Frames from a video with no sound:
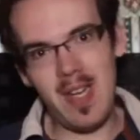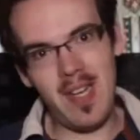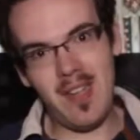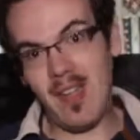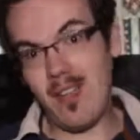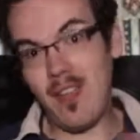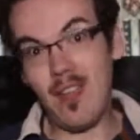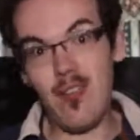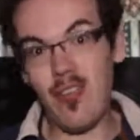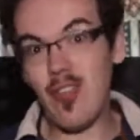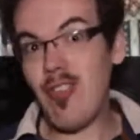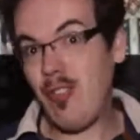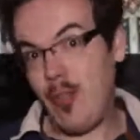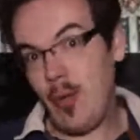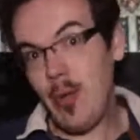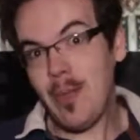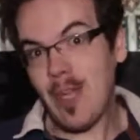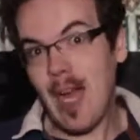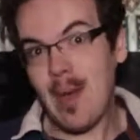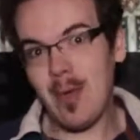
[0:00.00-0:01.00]
But he doesn't just
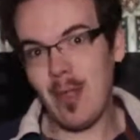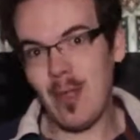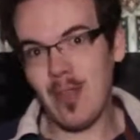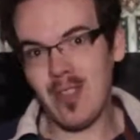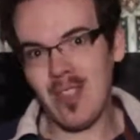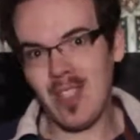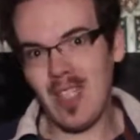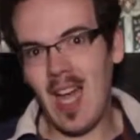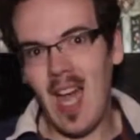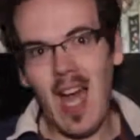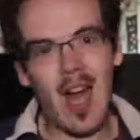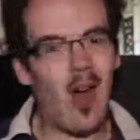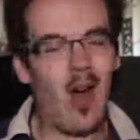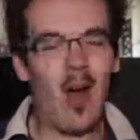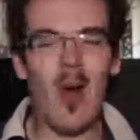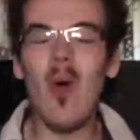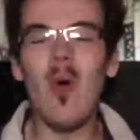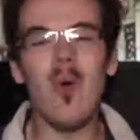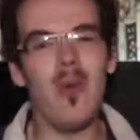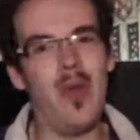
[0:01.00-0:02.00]
two-time on Kotonoha!
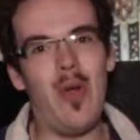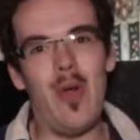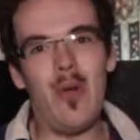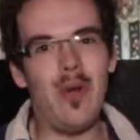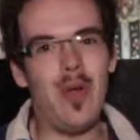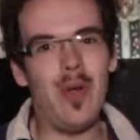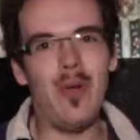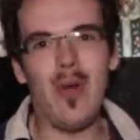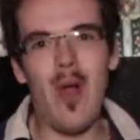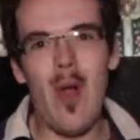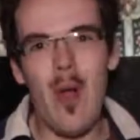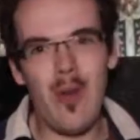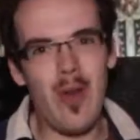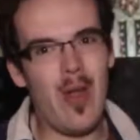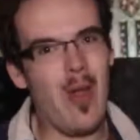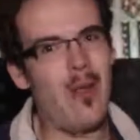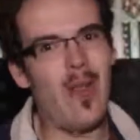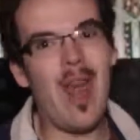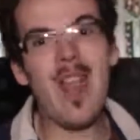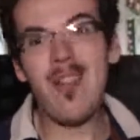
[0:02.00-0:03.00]
Oh
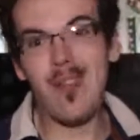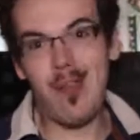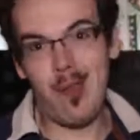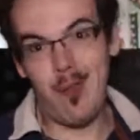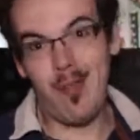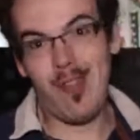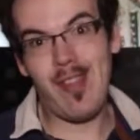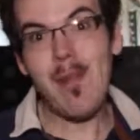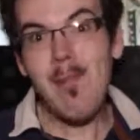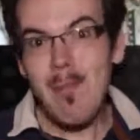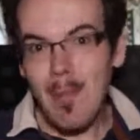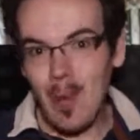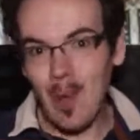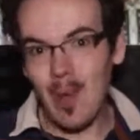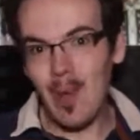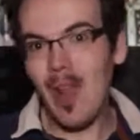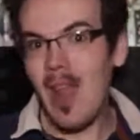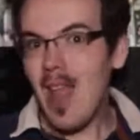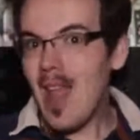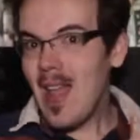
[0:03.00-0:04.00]
no, that's too
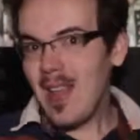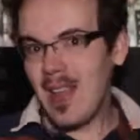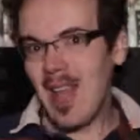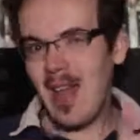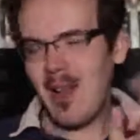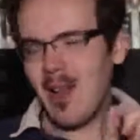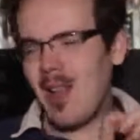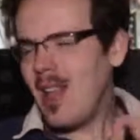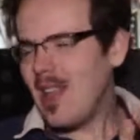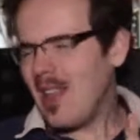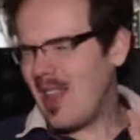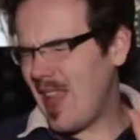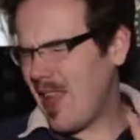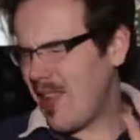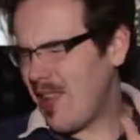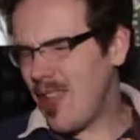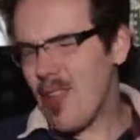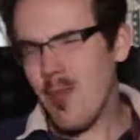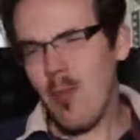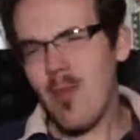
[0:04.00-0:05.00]
simple! Now,
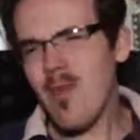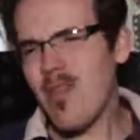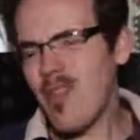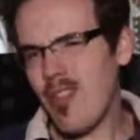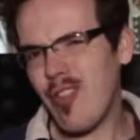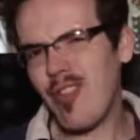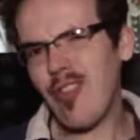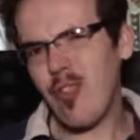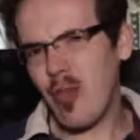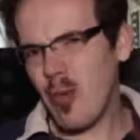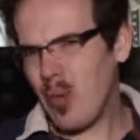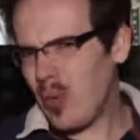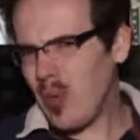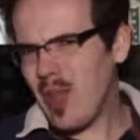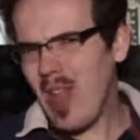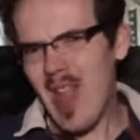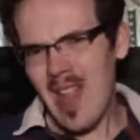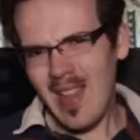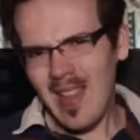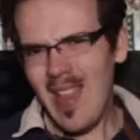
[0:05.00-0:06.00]
since we're in
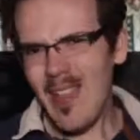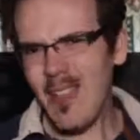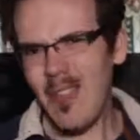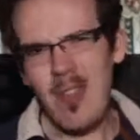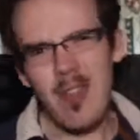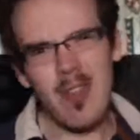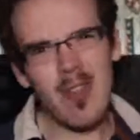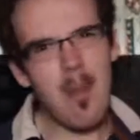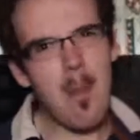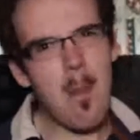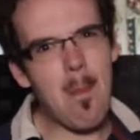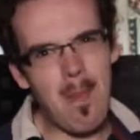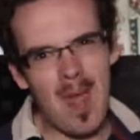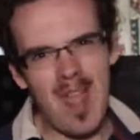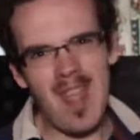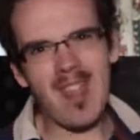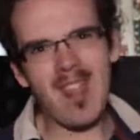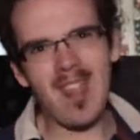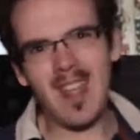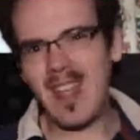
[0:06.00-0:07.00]
school, let's do some
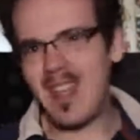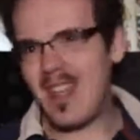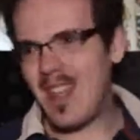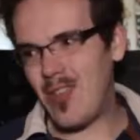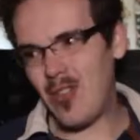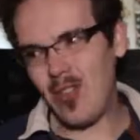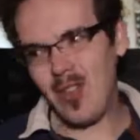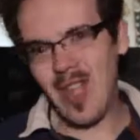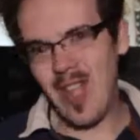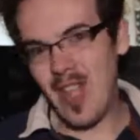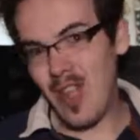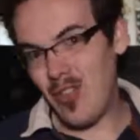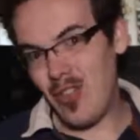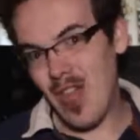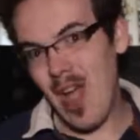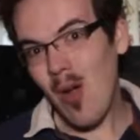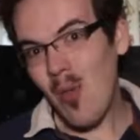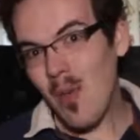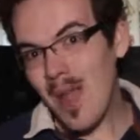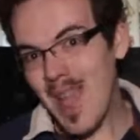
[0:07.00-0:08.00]
basic addition here,
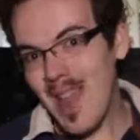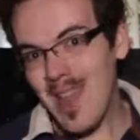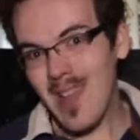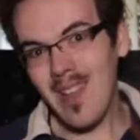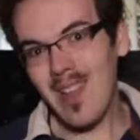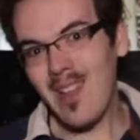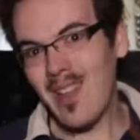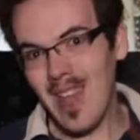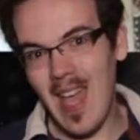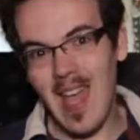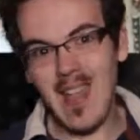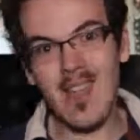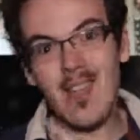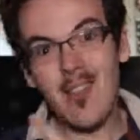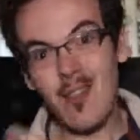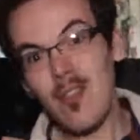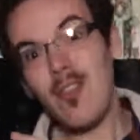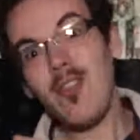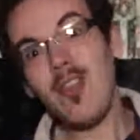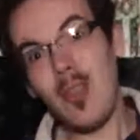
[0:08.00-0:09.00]
shall we? Okay,
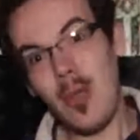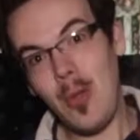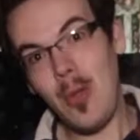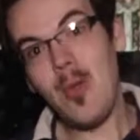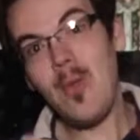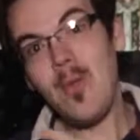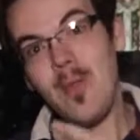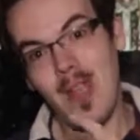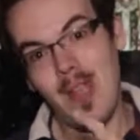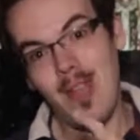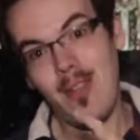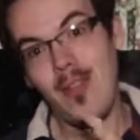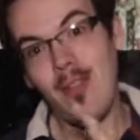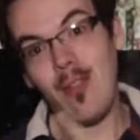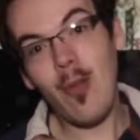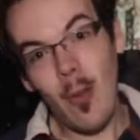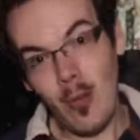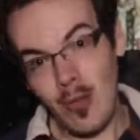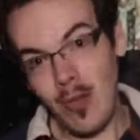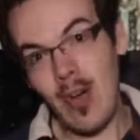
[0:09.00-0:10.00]
there's the two, that's
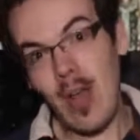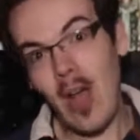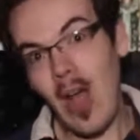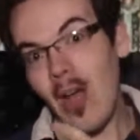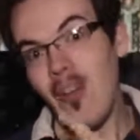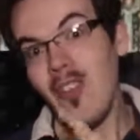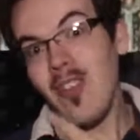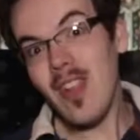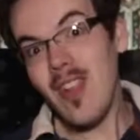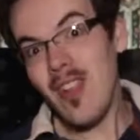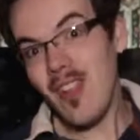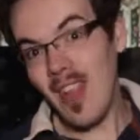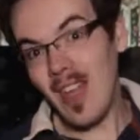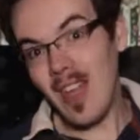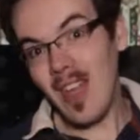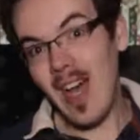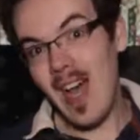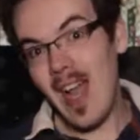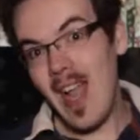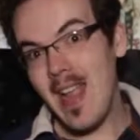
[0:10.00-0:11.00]
Kotonoha and then
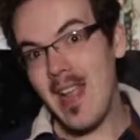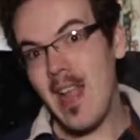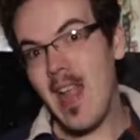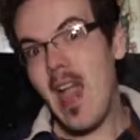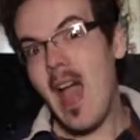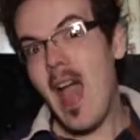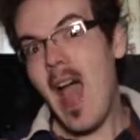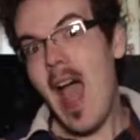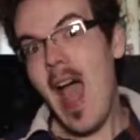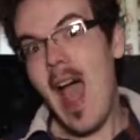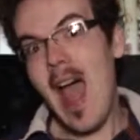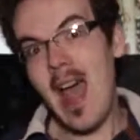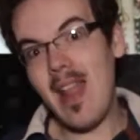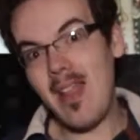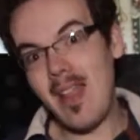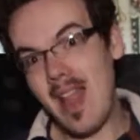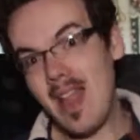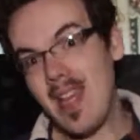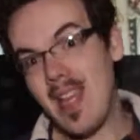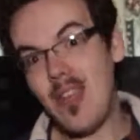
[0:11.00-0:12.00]
Sekai,
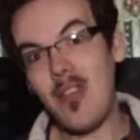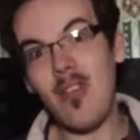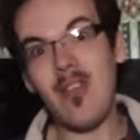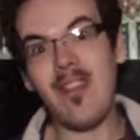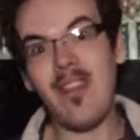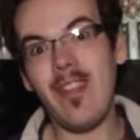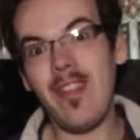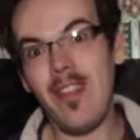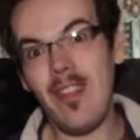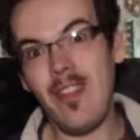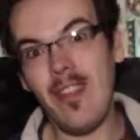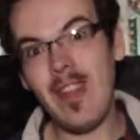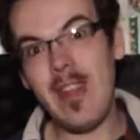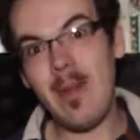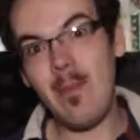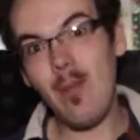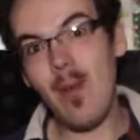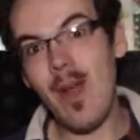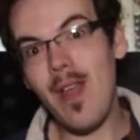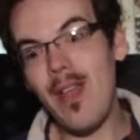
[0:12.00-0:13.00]
and then he chooses to
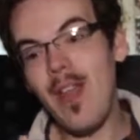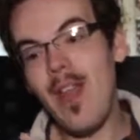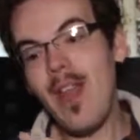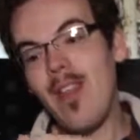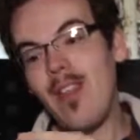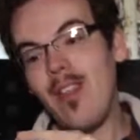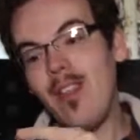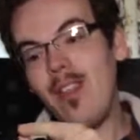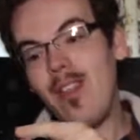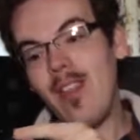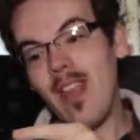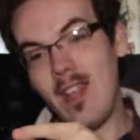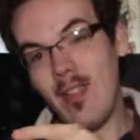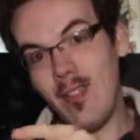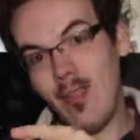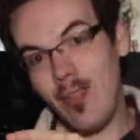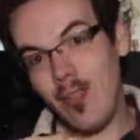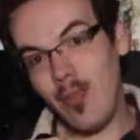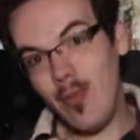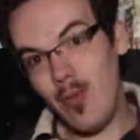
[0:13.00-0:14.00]
sleep with
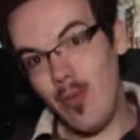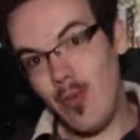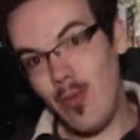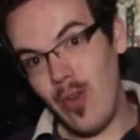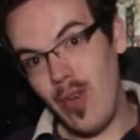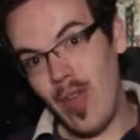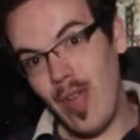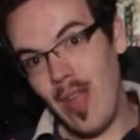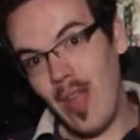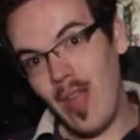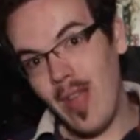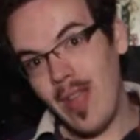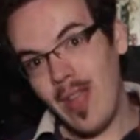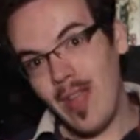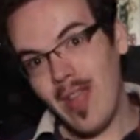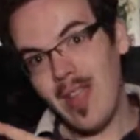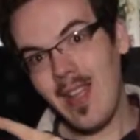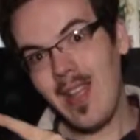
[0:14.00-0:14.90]
Setsuna,